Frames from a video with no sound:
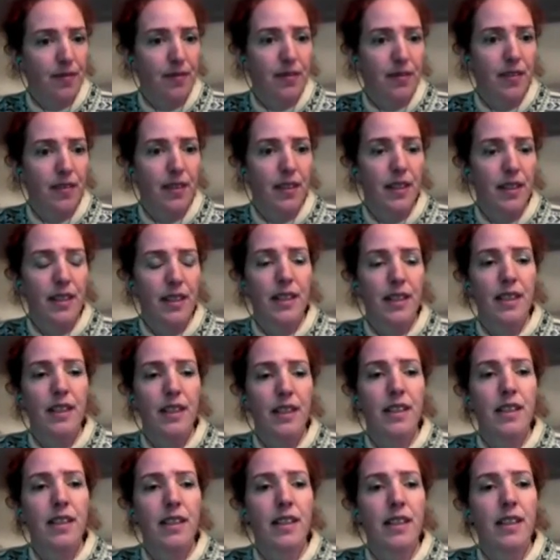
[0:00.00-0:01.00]

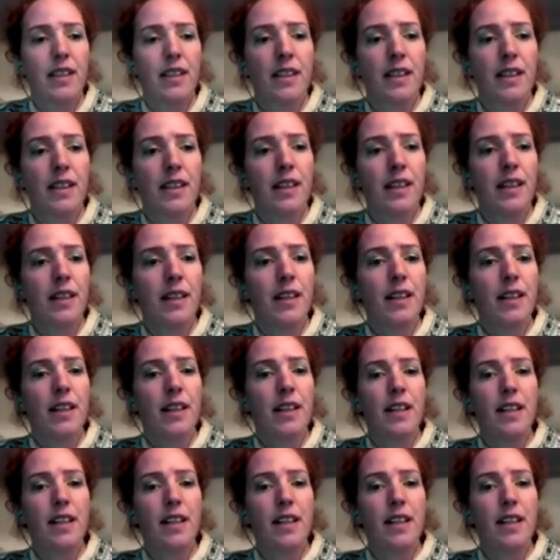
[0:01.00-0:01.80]
(silence)